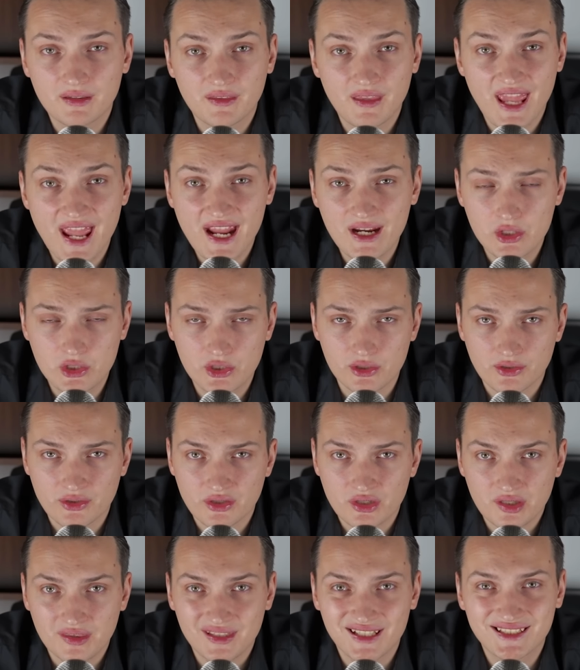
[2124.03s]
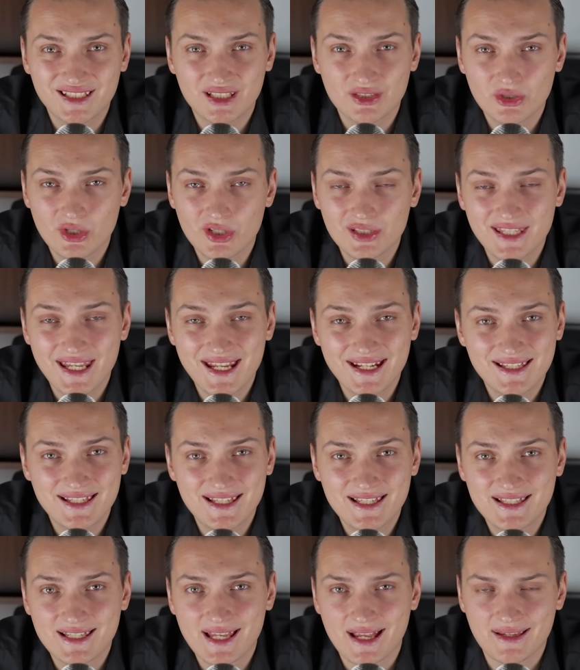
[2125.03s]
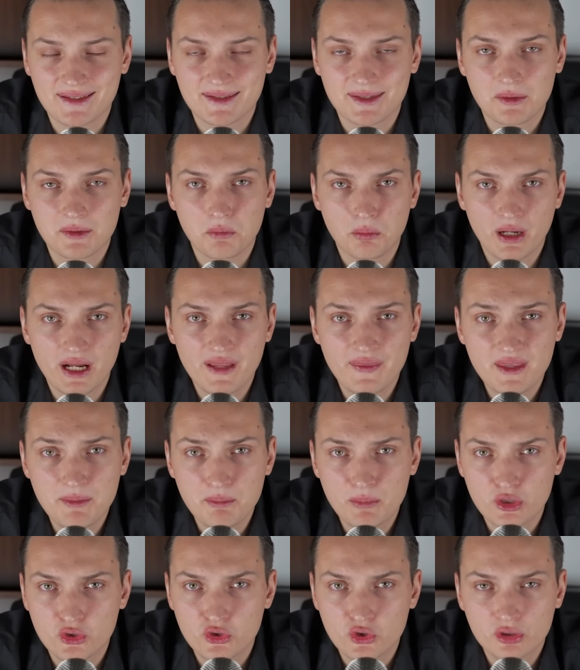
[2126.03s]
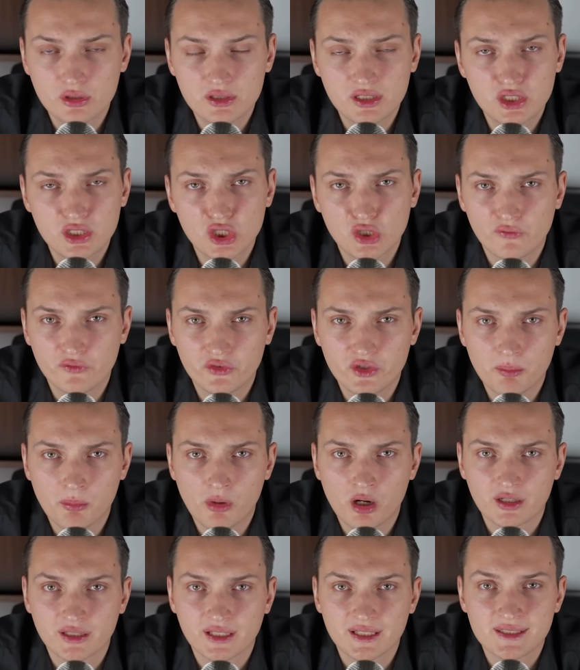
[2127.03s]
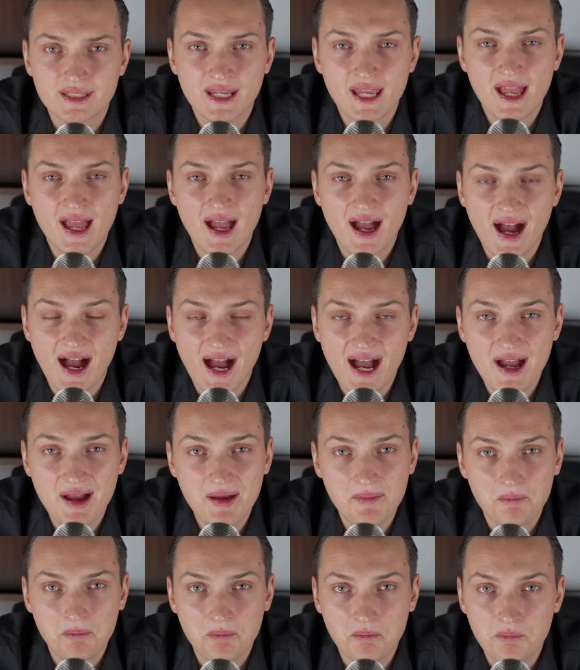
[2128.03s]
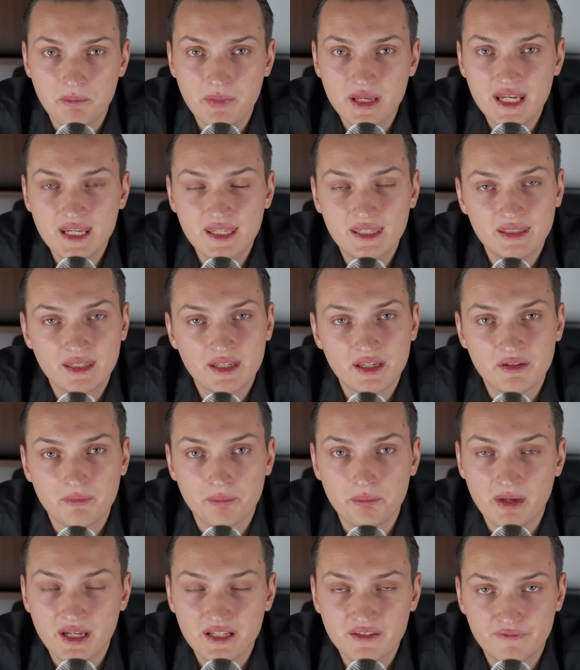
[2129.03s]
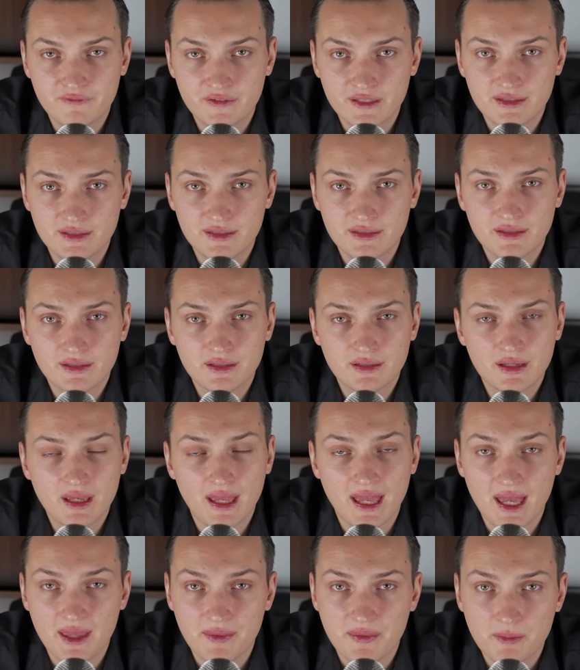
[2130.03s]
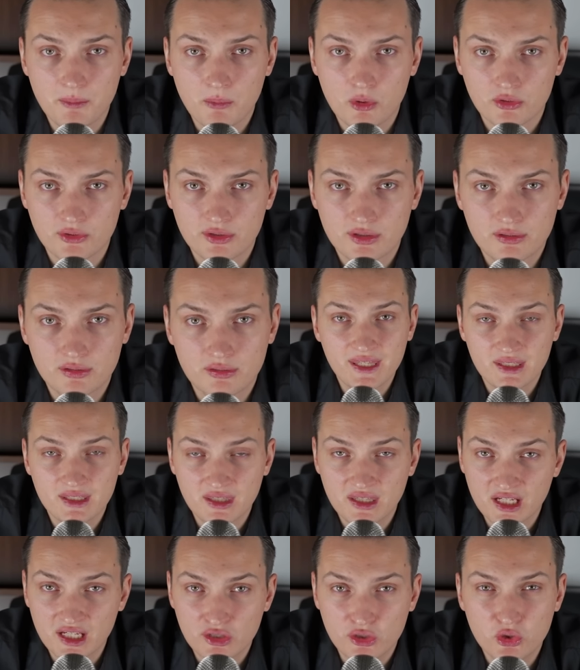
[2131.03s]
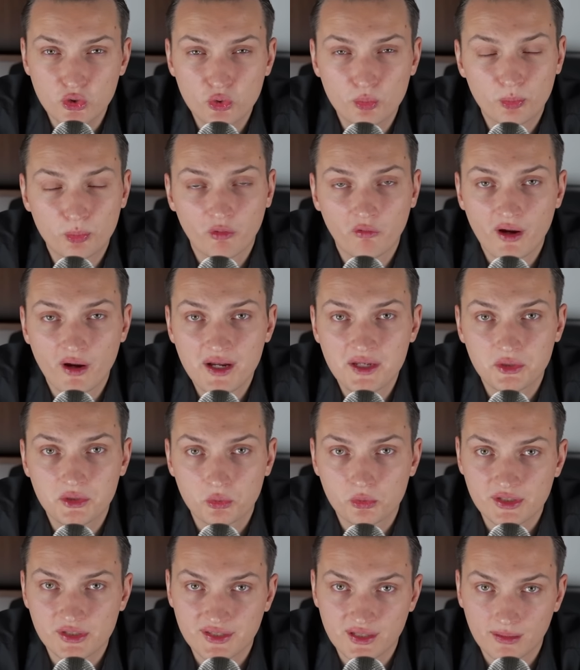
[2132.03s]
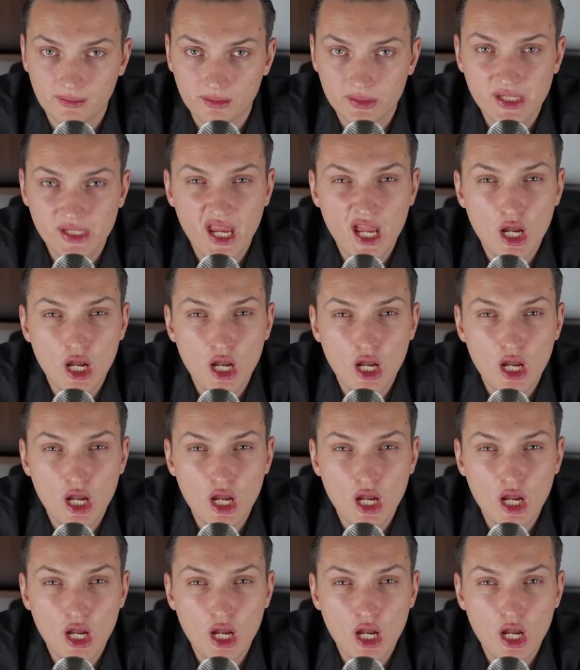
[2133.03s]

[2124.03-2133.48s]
Actions that are not exercised by the majority of the market are being benefited at the most. They do provide result.